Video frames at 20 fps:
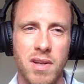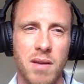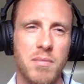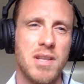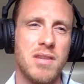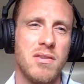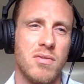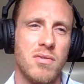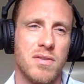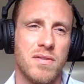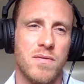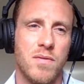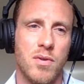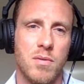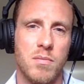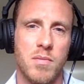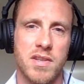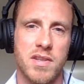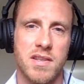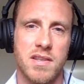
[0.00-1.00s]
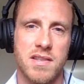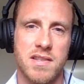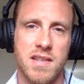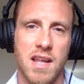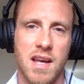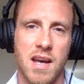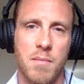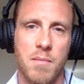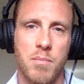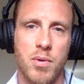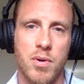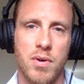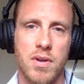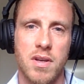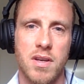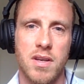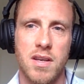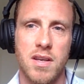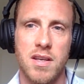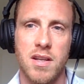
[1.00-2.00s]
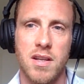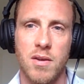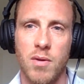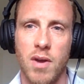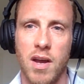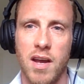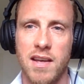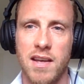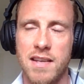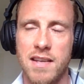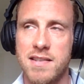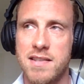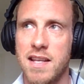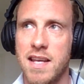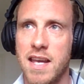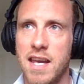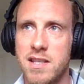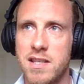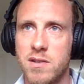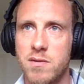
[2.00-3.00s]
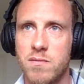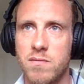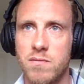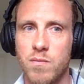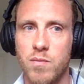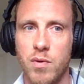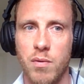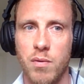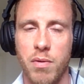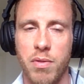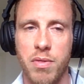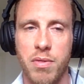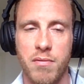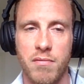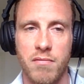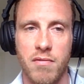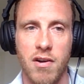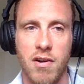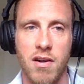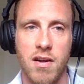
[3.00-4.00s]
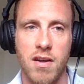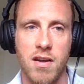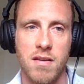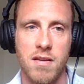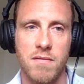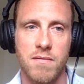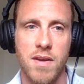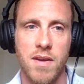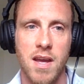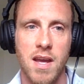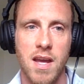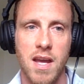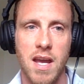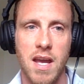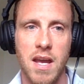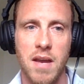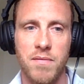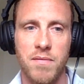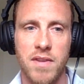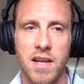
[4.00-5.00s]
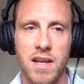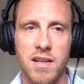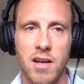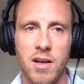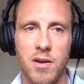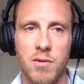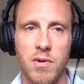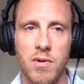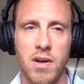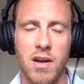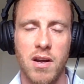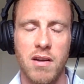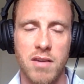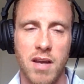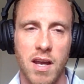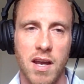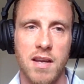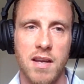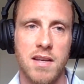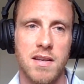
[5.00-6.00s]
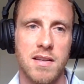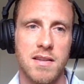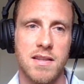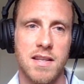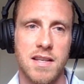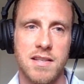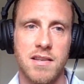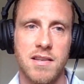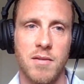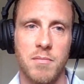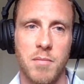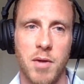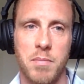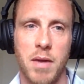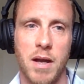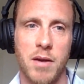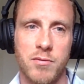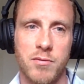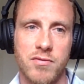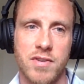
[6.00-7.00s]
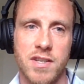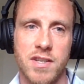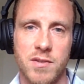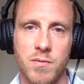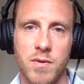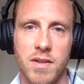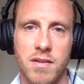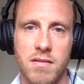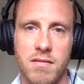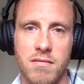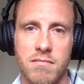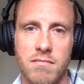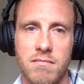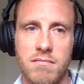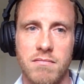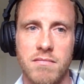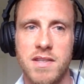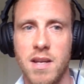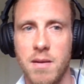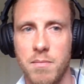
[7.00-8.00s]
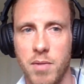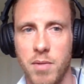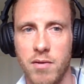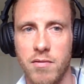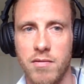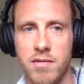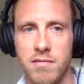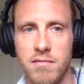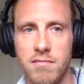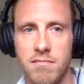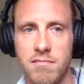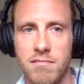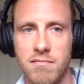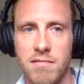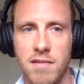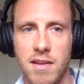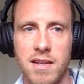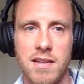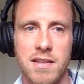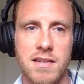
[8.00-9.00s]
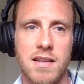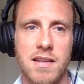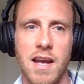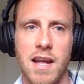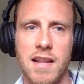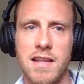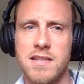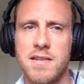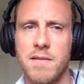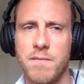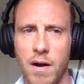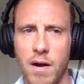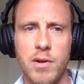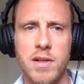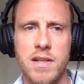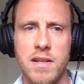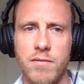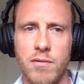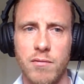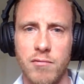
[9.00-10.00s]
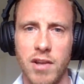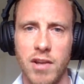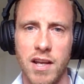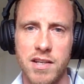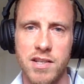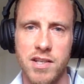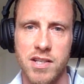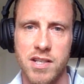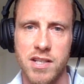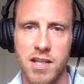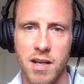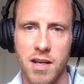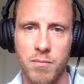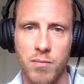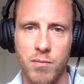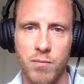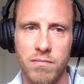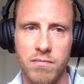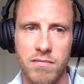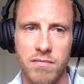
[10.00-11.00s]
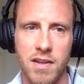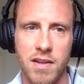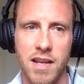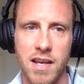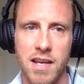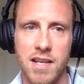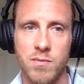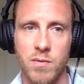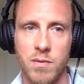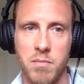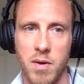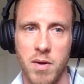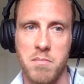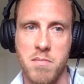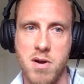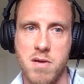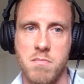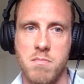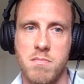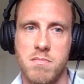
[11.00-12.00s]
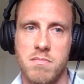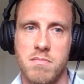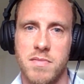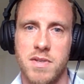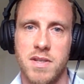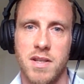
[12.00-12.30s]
I mean, not as formal as that, but I guess the kids will thrive if they know, okay, these are my boundaries with step-parent, and it's a very different relationship than it is with my mum.